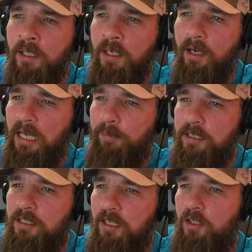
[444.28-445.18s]

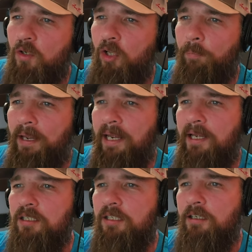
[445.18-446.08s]
He's going to do a little
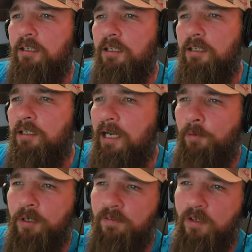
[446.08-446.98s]
pass here. I
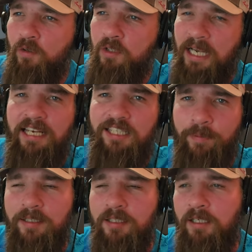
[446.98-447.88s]
would have used
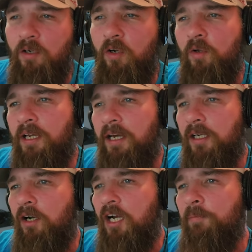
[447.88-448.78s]
high-speed steel, not a
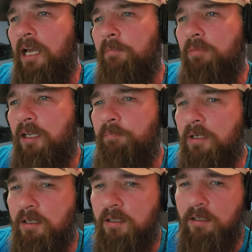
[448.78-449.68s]
carbide bit,
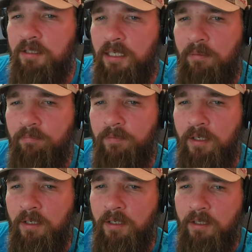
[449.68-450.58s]
because
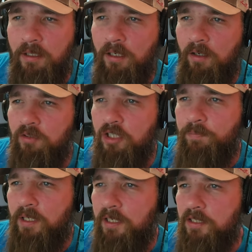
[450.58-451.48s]
just
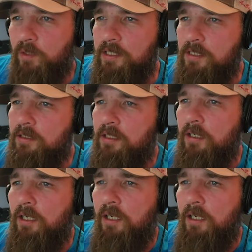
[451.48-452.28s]
because of reasons.